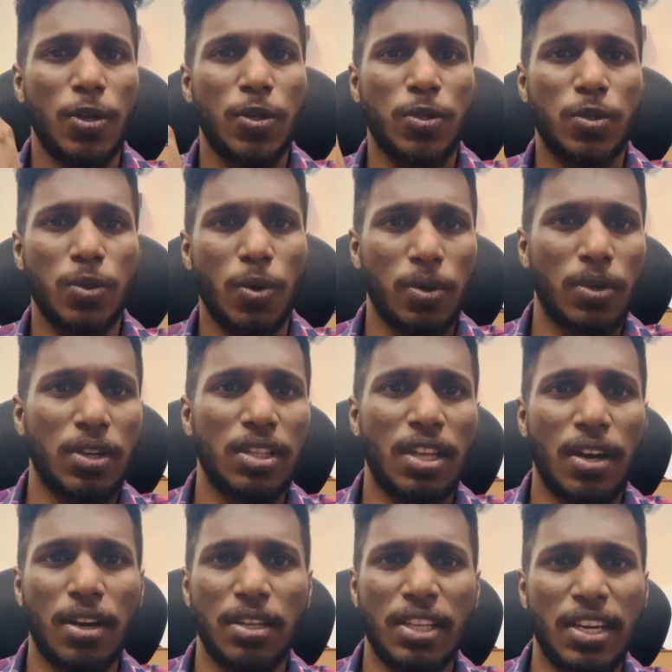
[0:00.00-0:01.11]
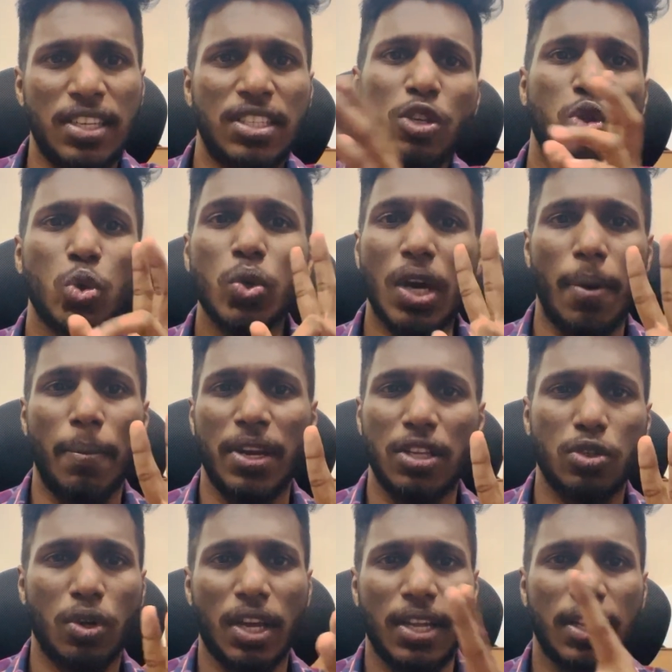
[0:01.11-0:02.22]
So there is a 2 companies.
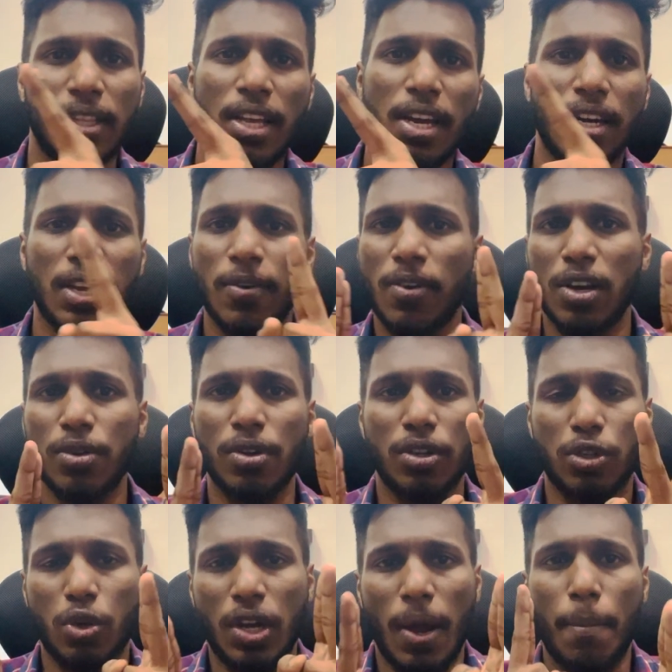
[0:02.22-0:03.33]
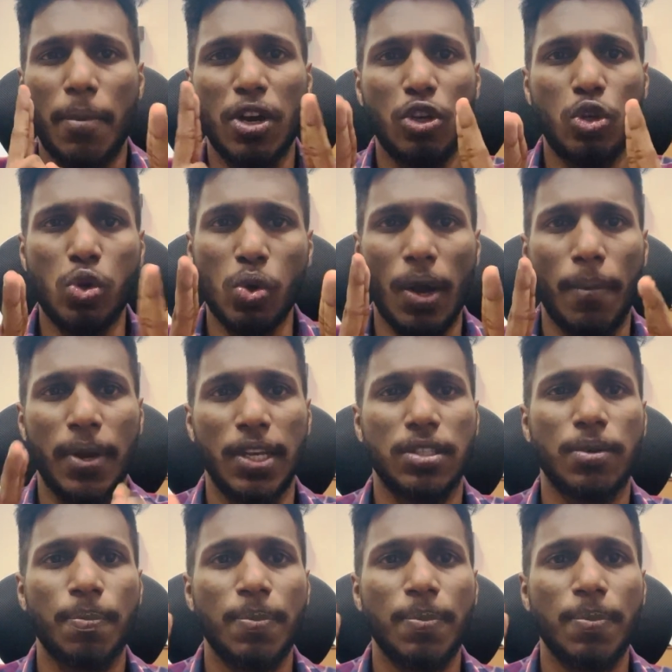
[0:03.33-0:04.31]
Okay, they are given to compare 2 companies.